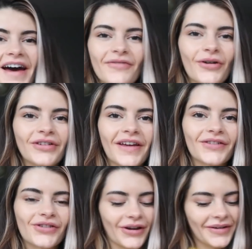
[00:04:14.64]
I forgot to add
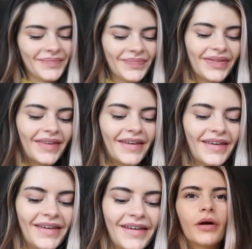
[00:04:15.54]
the sugar. I think I'm
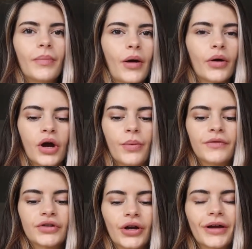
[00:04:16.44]
gonna go for about a cup
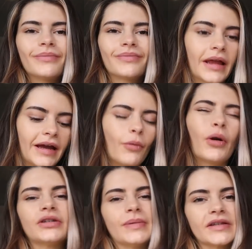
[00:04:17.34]
of sugar. Like I
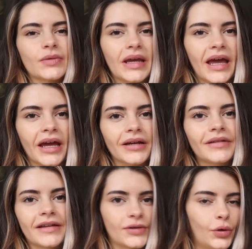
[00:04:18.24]
want it to be a sweet
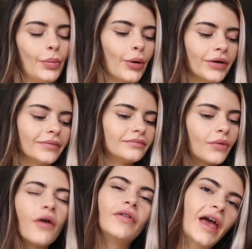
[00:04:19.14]
cake. That's the whole point
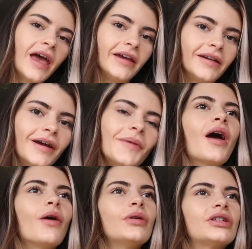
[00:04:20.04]
of a cake.
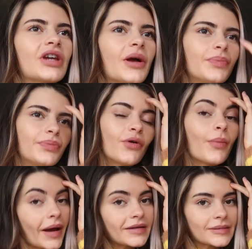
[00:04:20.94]
Which um,
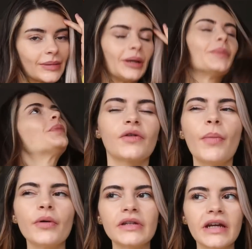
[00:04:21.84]
reminds me, so I
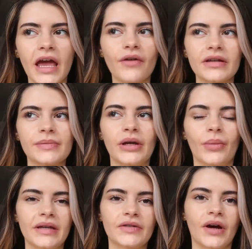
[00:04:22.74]
posted a cake recipe
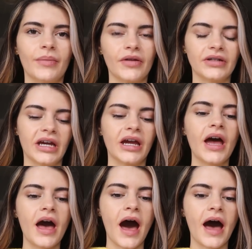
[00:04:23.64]
on my Instagram the other day
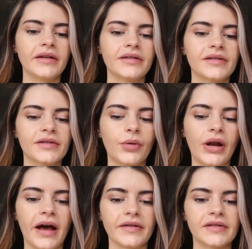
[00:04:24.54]
and
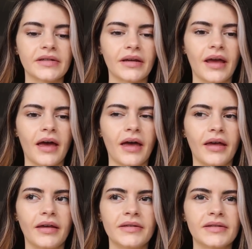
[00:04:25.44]
someone asked,
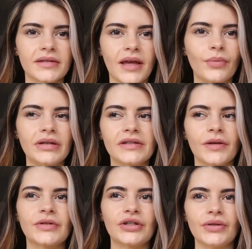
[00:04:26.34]
is can we
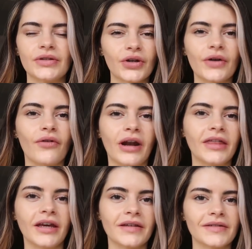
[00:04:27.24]
substitute the sugar for
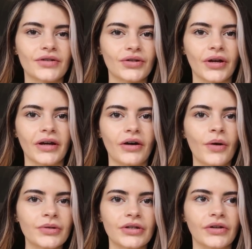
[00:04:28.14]
anything? Is the sugar
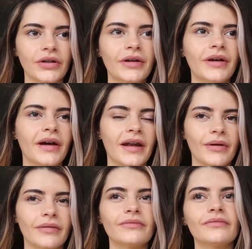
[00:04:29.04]
optional? And I
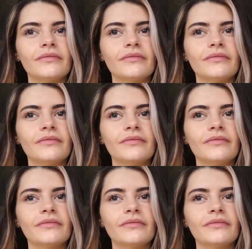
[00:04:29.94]
went,